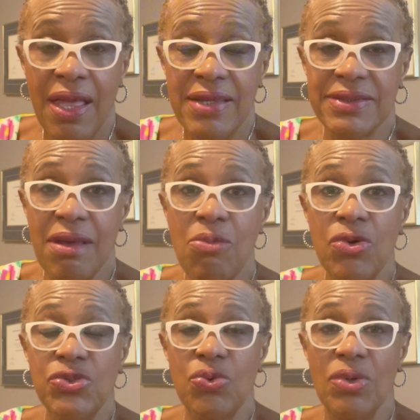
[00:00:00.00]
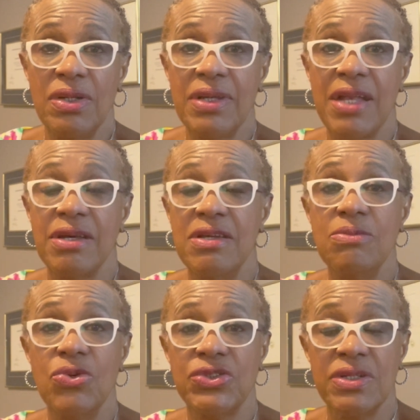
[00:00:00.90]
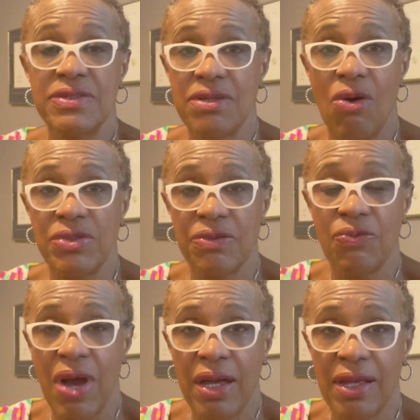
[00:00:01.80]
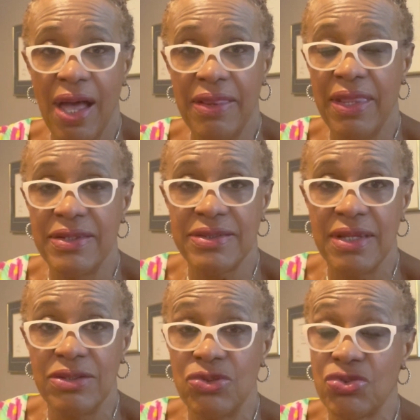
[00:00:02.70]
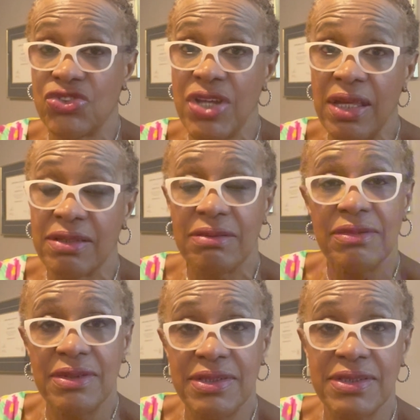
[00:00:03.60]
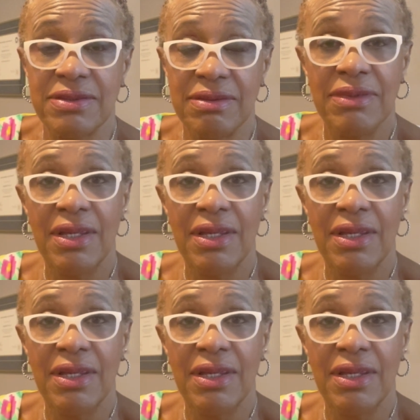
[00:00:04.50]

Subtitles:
Someone told her that her emotions are out of whack and then said, you should check this